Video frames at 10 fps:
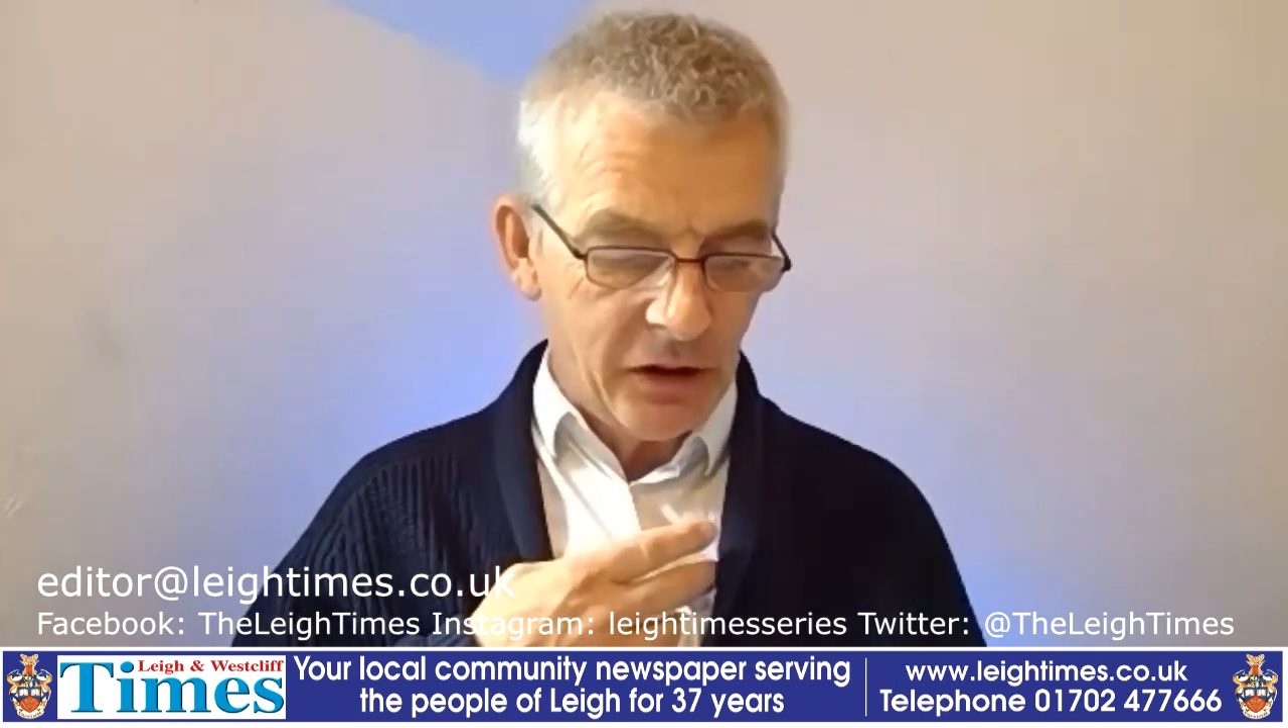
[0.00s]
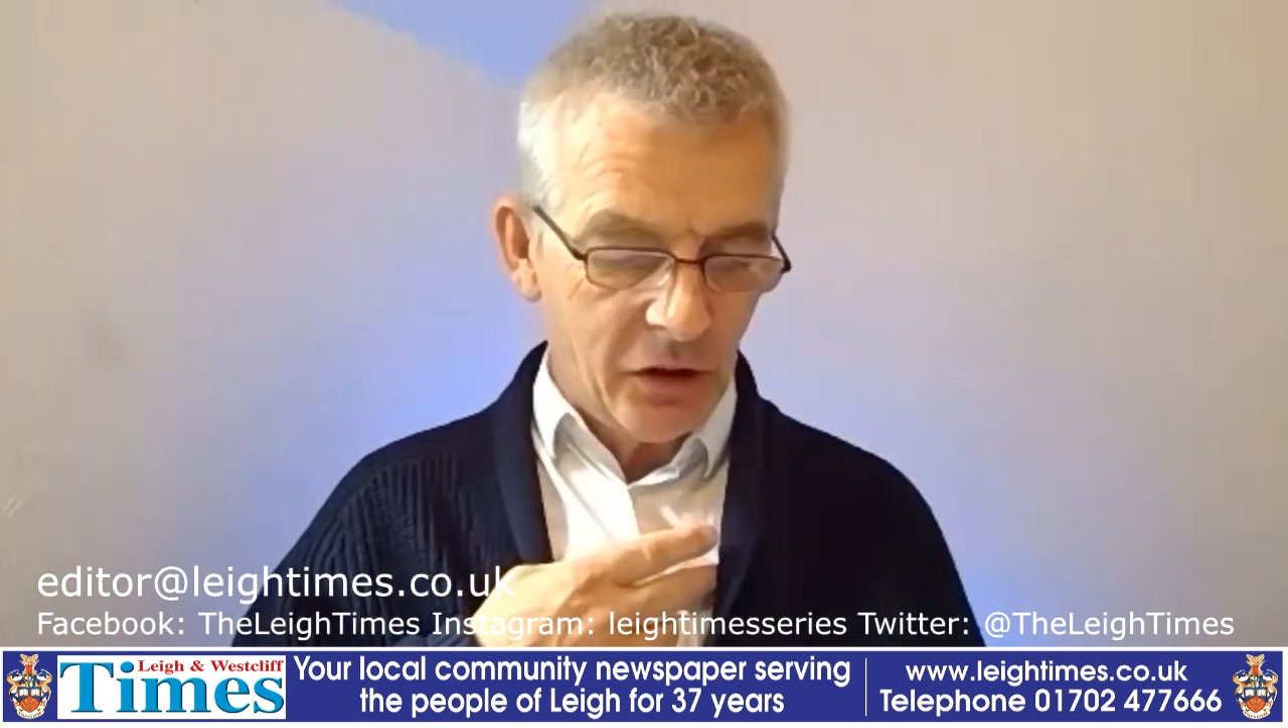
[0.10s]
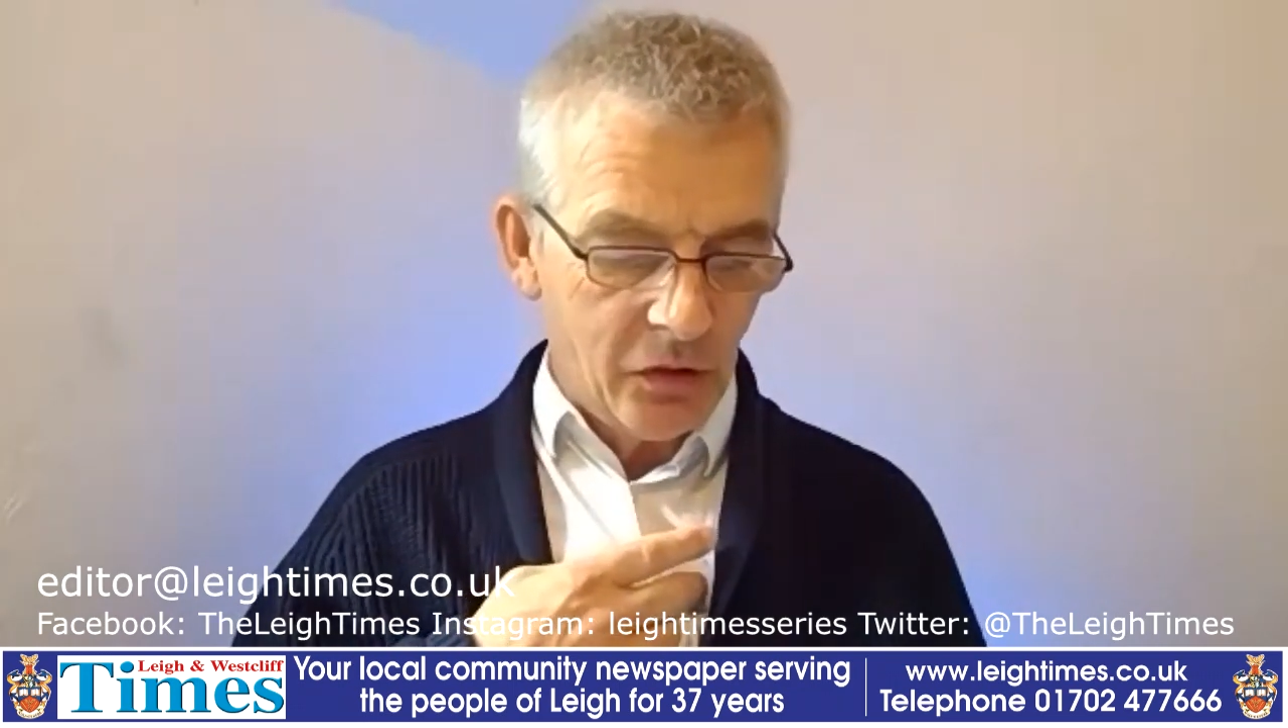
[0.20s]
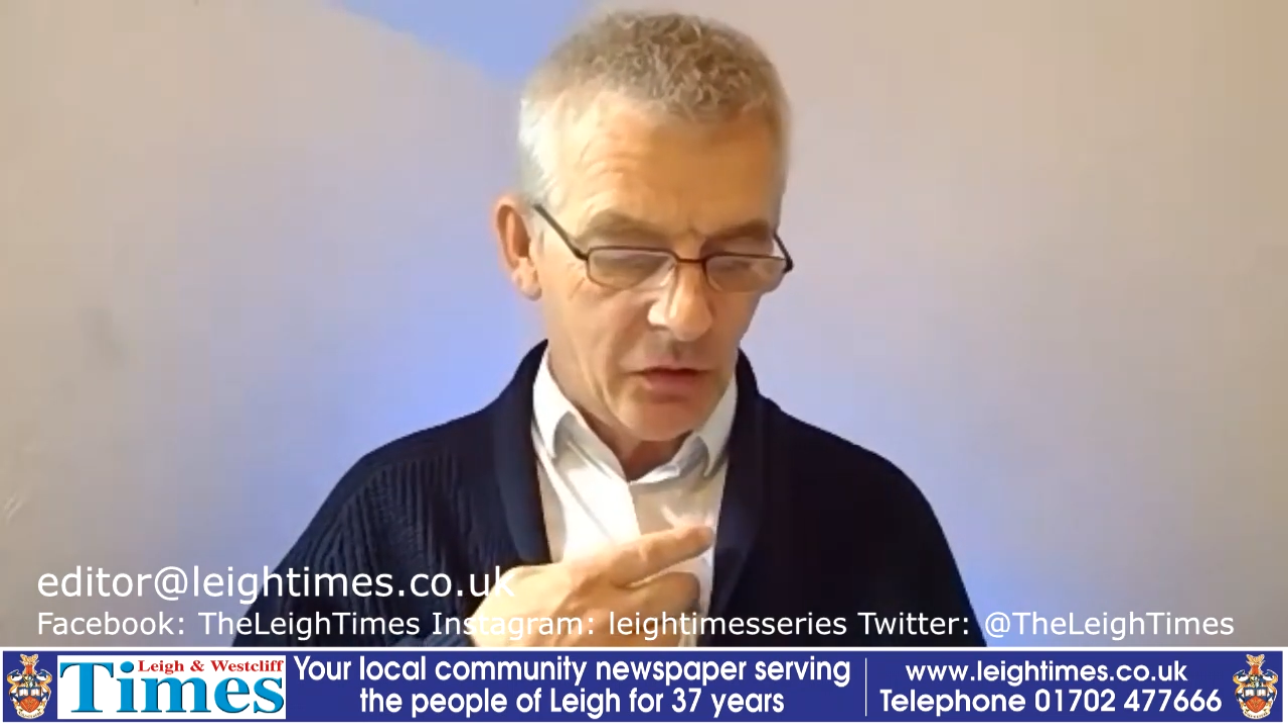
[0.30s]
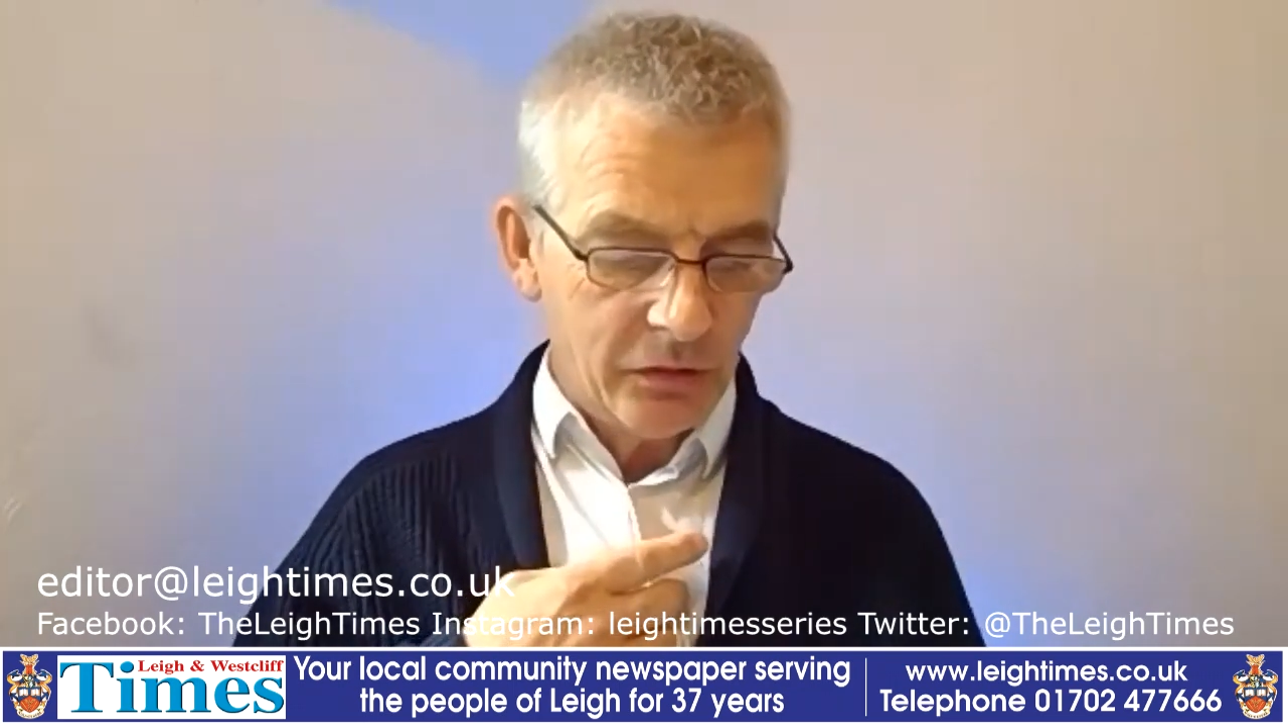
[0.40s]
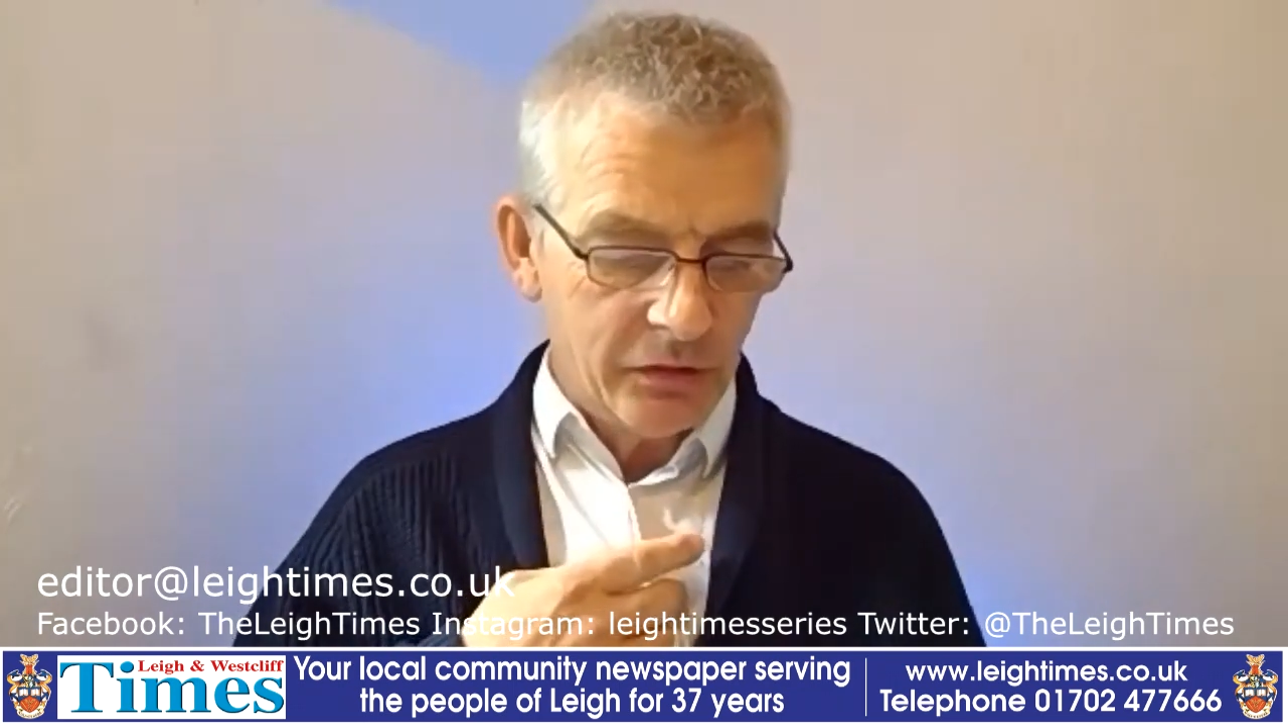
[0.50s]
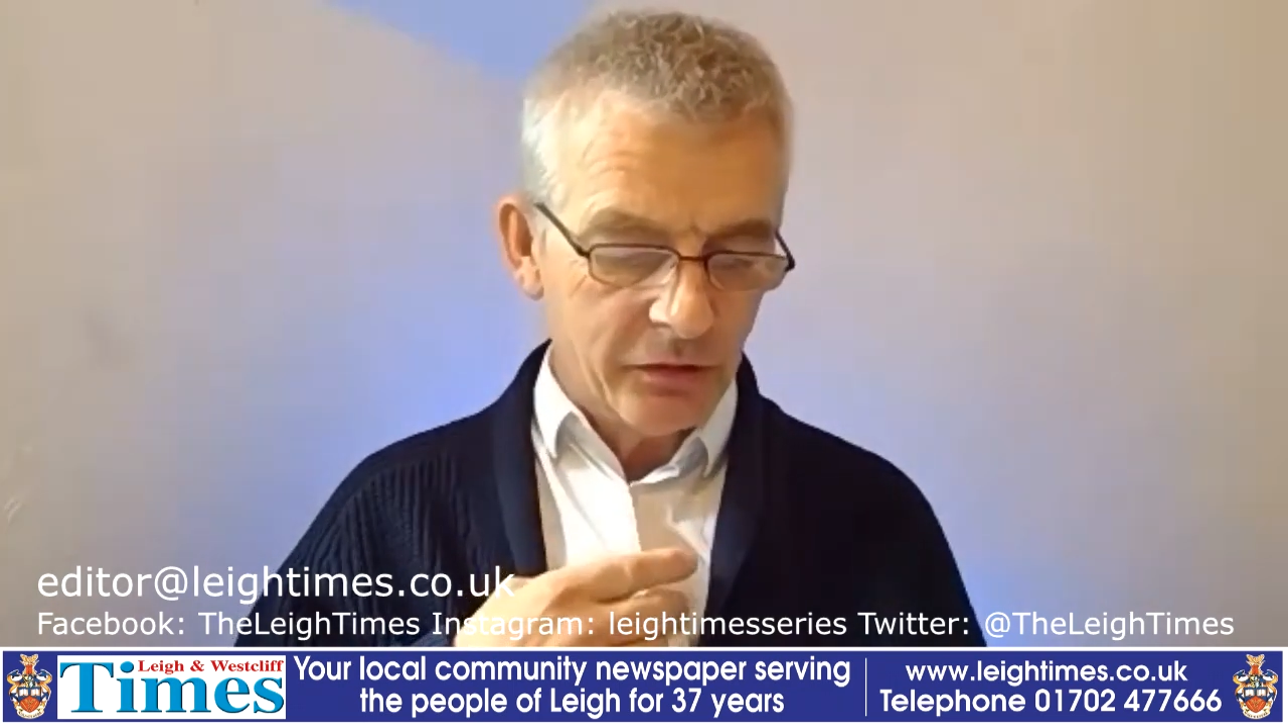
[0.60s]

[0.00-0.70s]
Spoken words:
on